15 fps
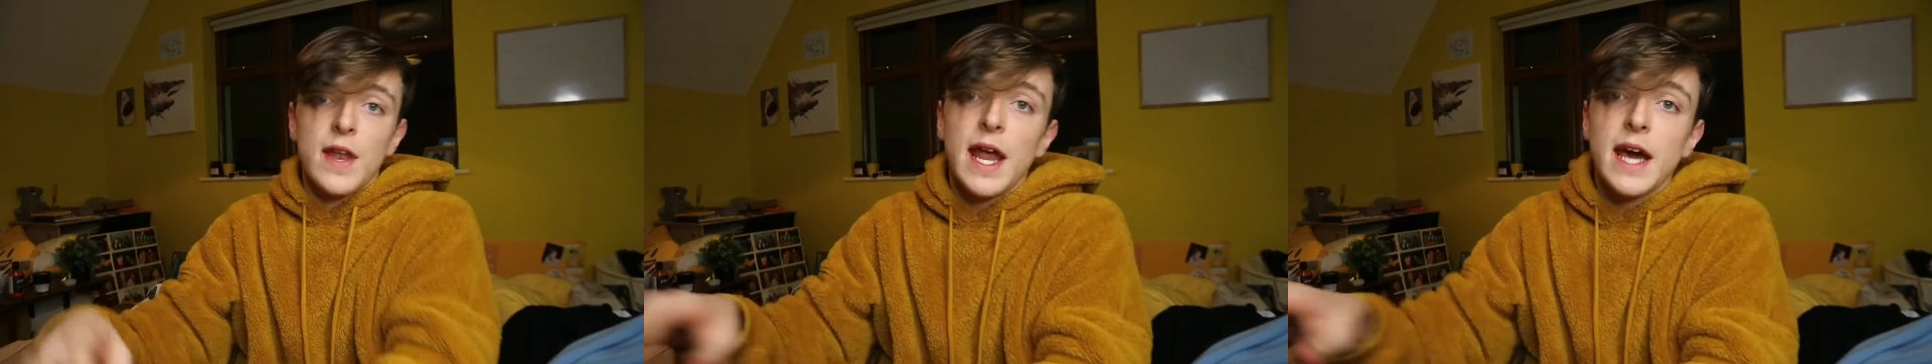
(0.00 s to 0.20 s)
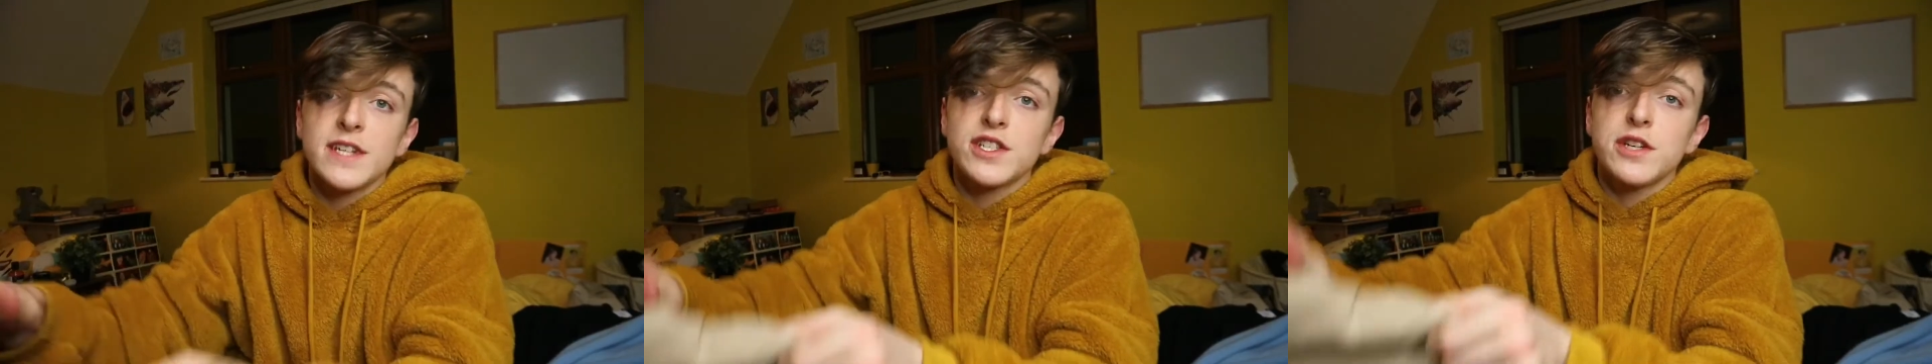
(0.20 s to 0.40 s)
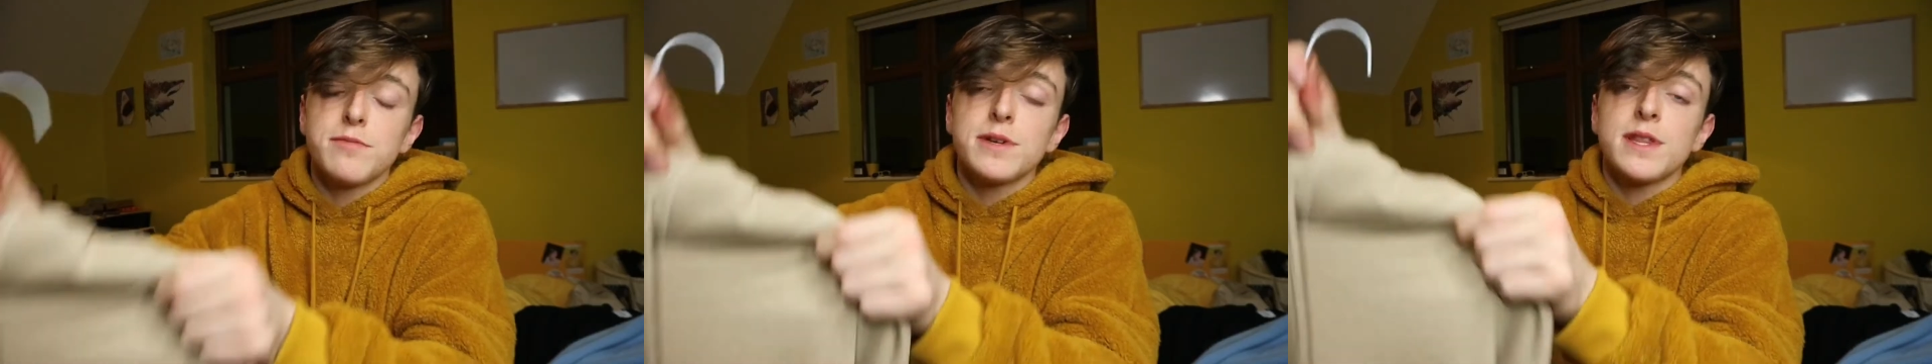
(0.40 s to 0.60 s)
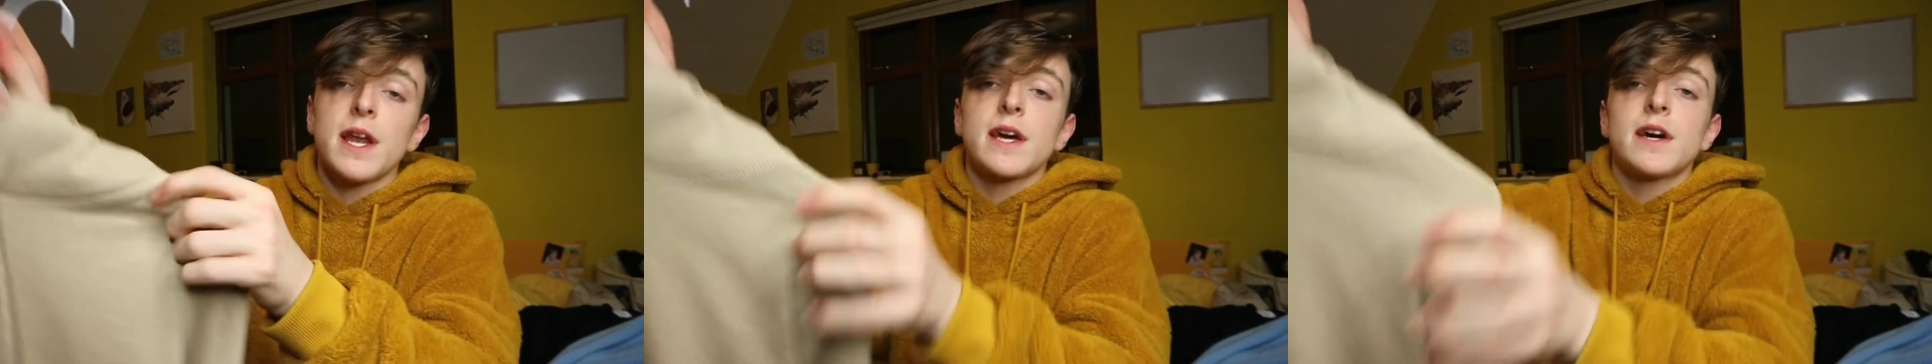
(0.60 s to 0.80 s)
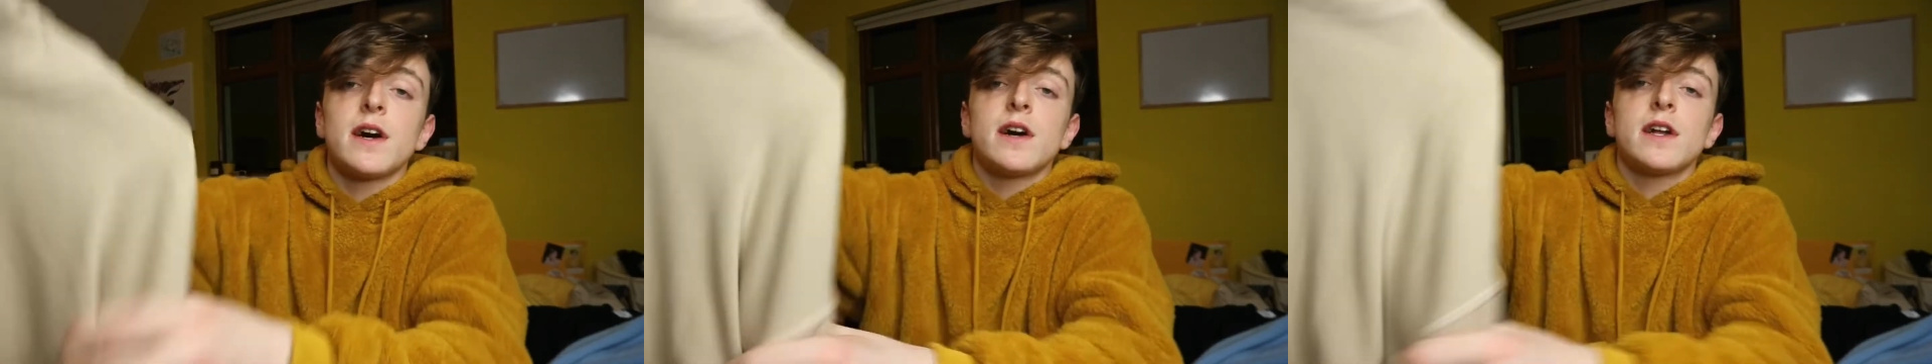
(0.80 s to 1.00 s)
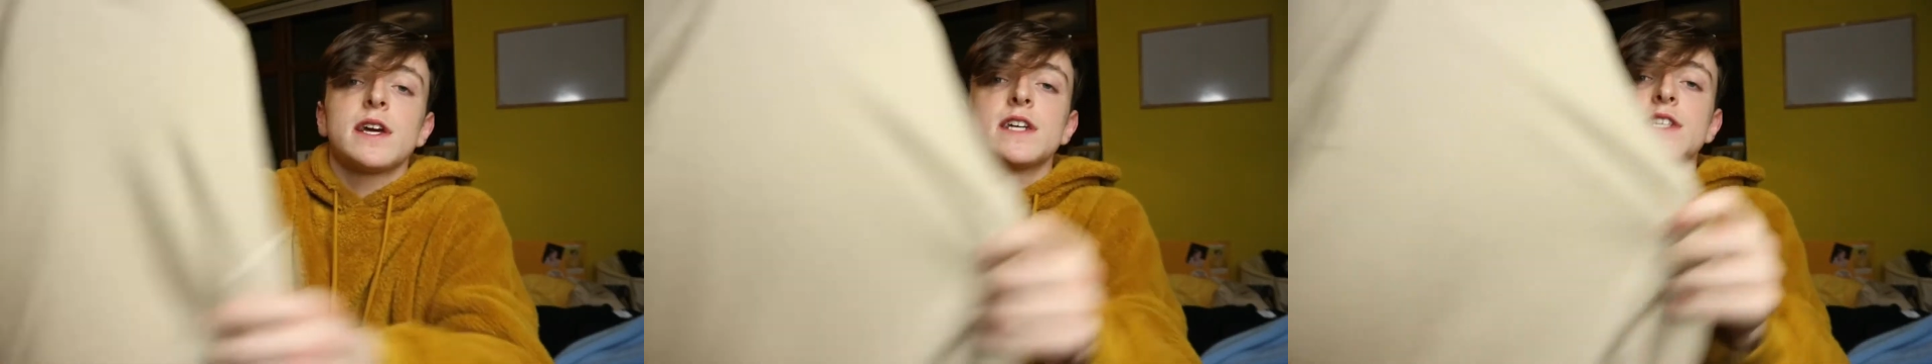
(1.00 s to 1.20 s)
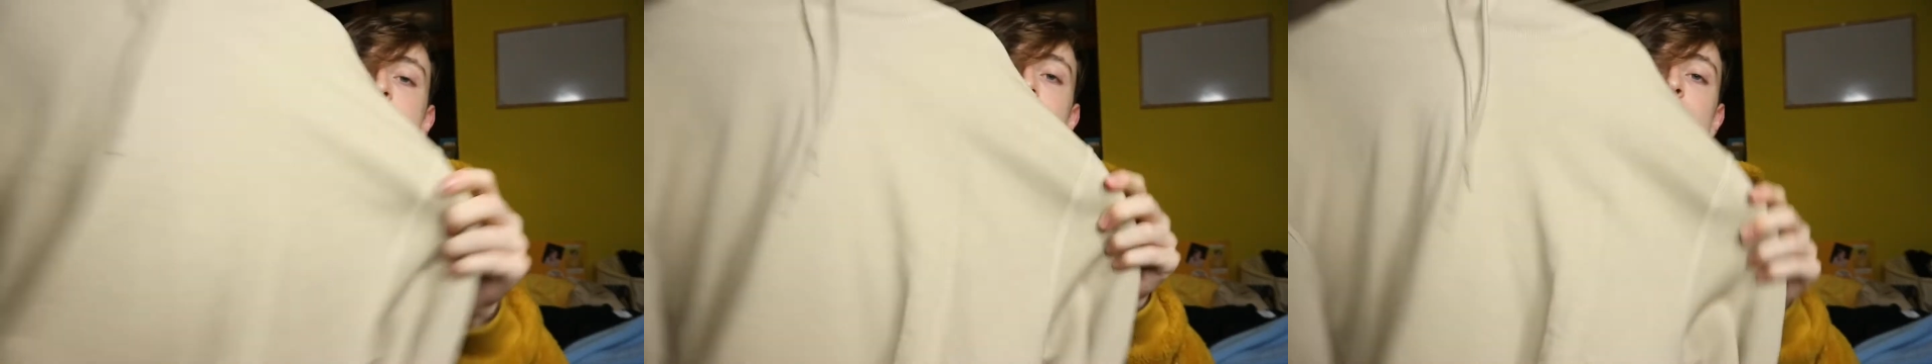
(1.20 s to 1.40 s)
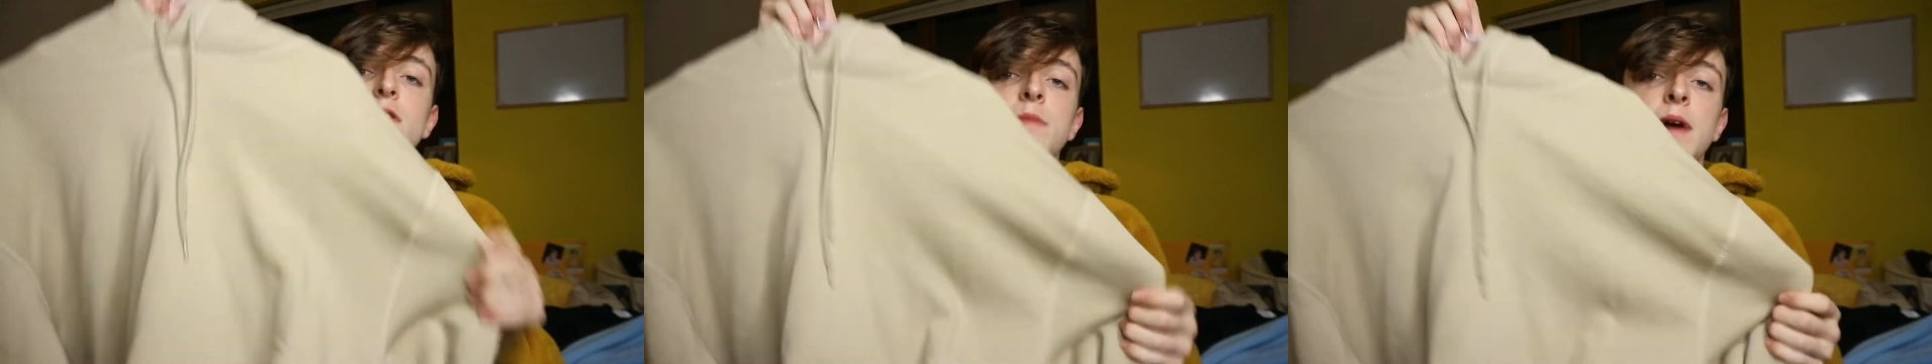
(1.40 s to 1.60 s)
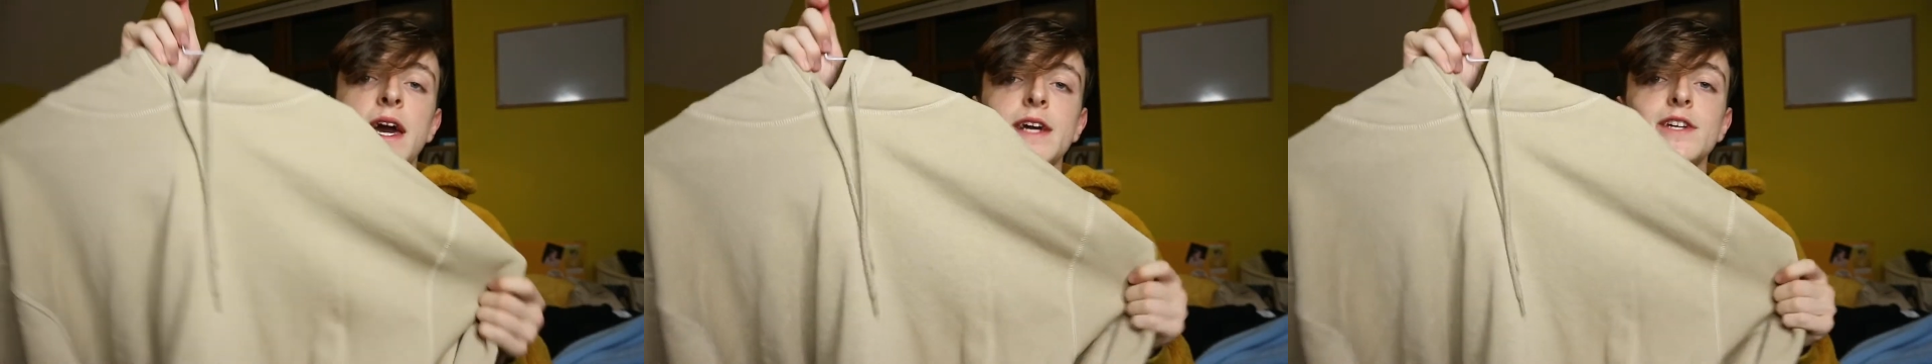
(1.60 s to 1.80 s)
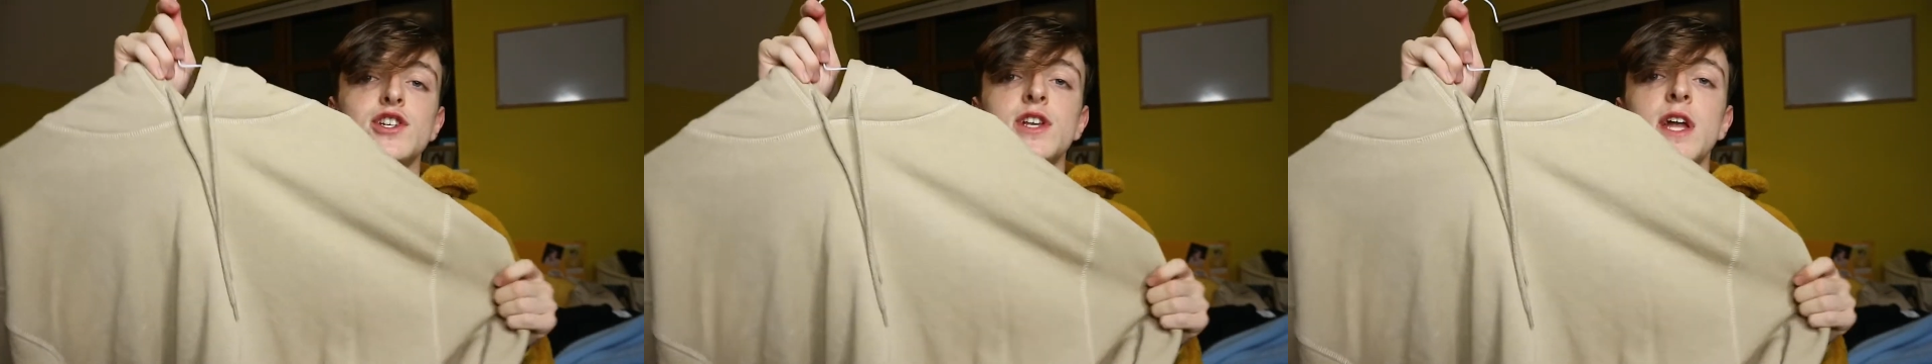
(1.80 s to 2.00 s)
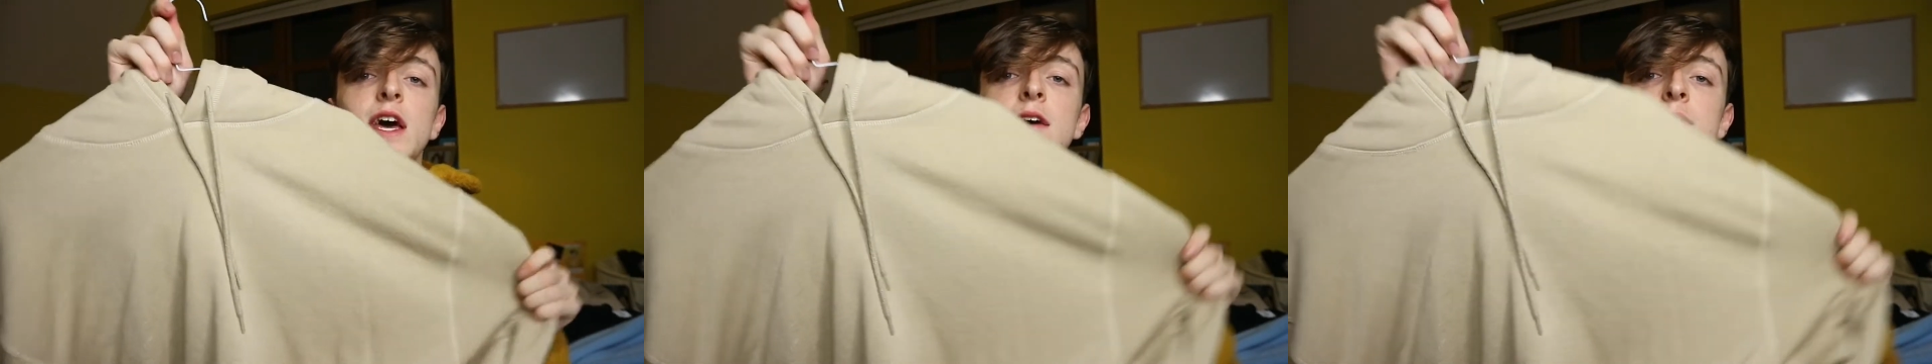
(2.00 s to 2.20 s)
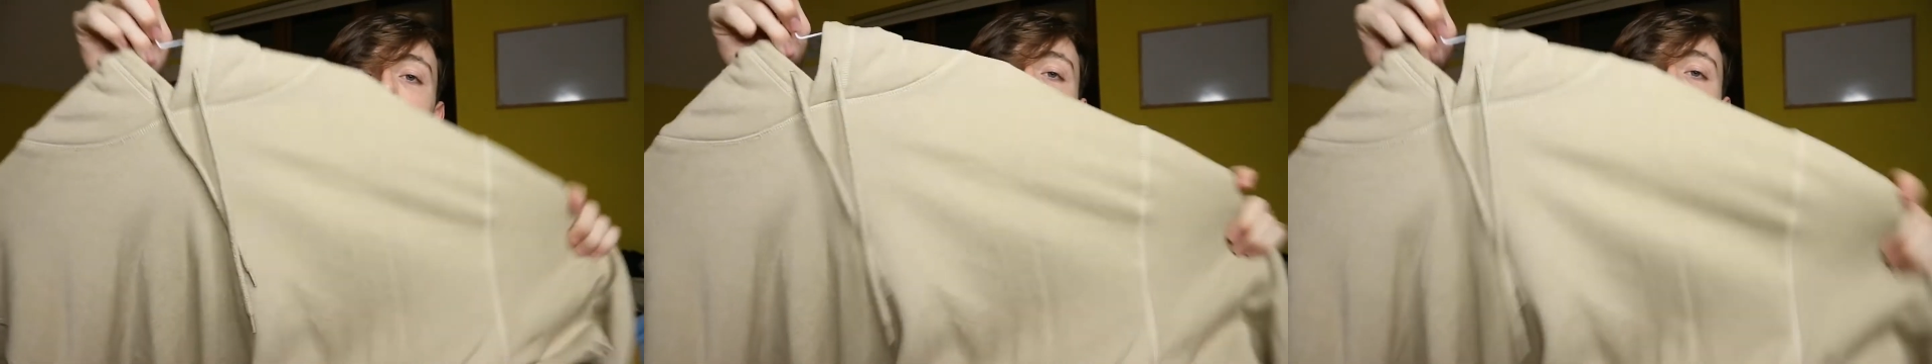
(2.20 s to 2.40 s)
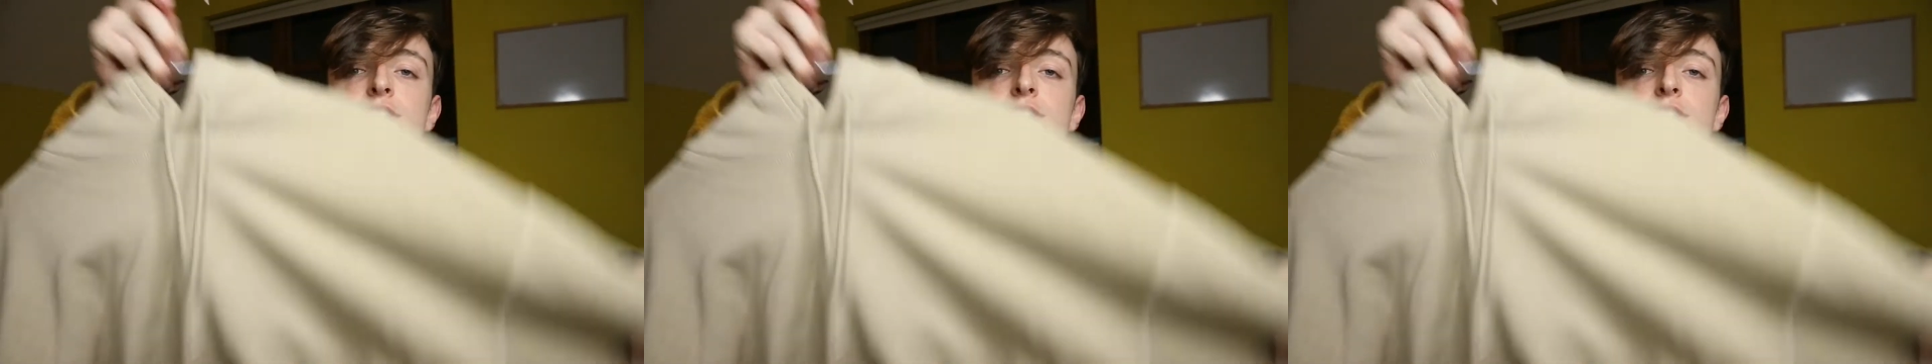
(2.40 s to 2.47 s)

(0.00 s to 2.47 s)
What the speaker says: The next jumper that I got is from H&M.